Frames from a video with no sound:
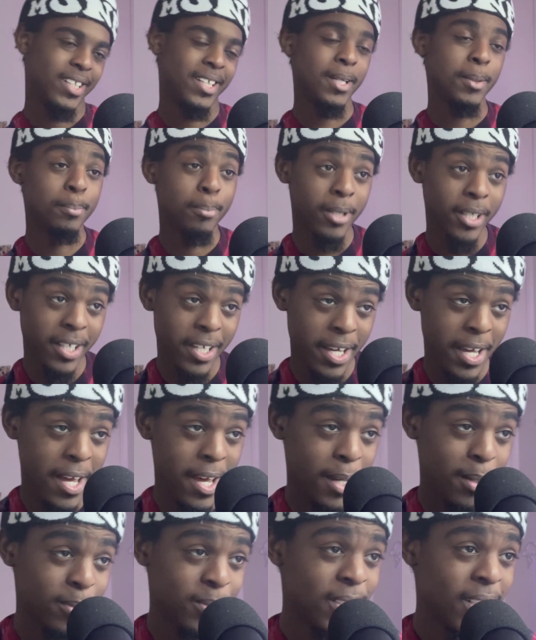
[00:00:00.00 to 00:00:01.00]
Get
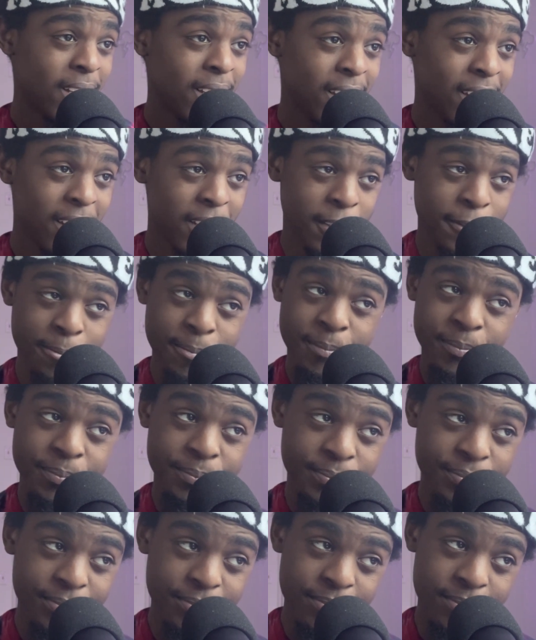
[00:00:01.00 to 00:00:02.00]
Buckingham,
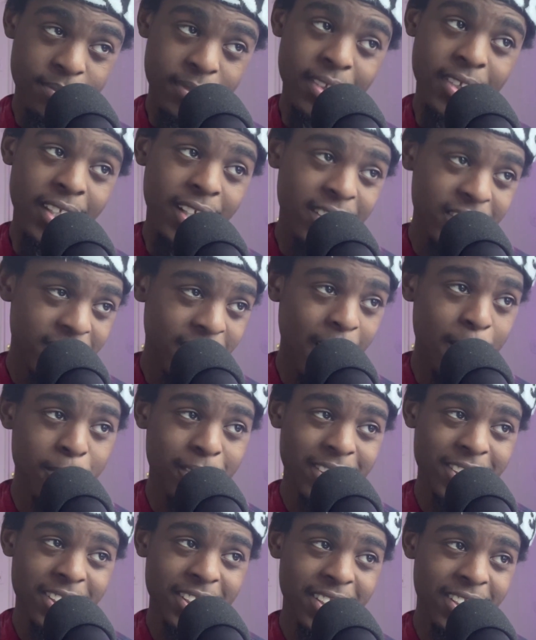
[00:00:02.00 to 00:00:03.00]
Tommy
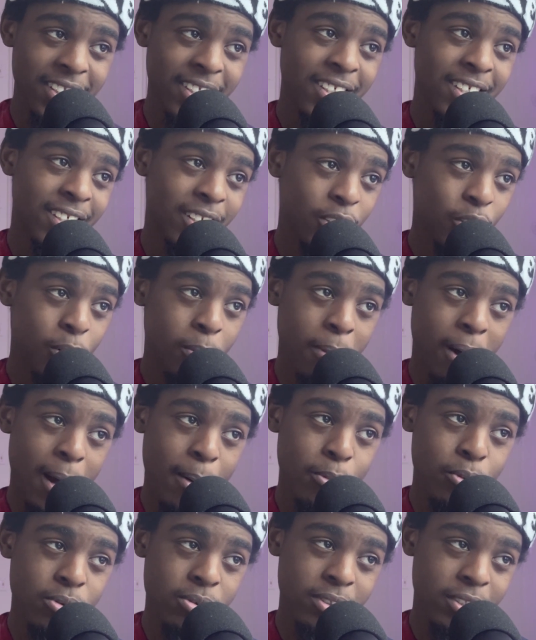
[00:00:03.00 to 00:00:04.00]
G, Lil
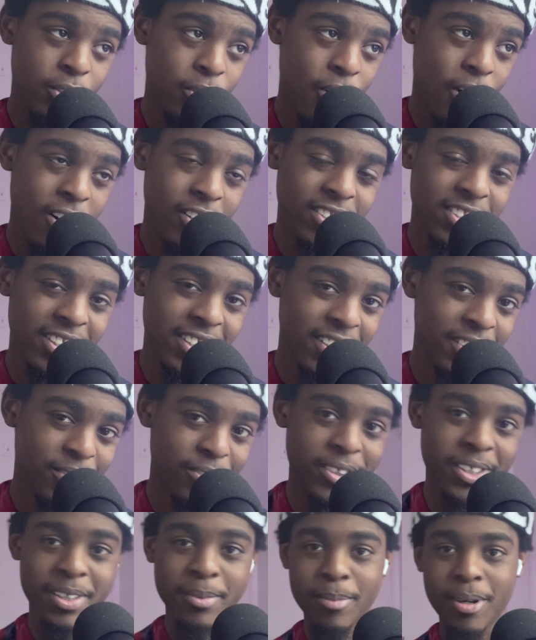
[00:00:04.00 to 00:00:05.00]
Mabu, Lil RT in the
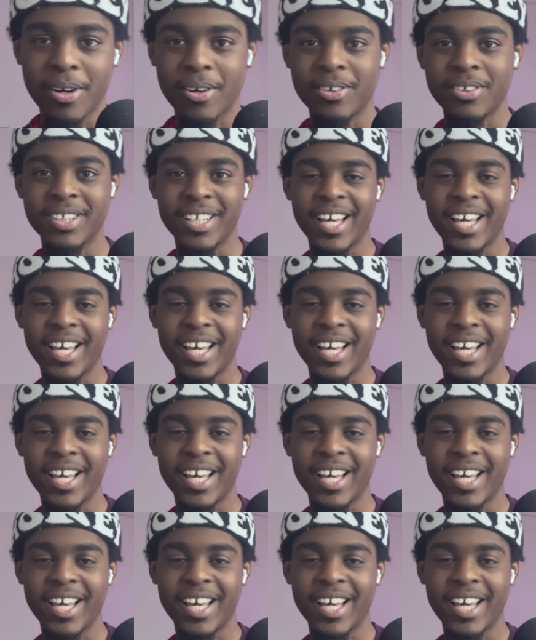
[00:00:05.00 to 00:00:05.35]
ring, bro.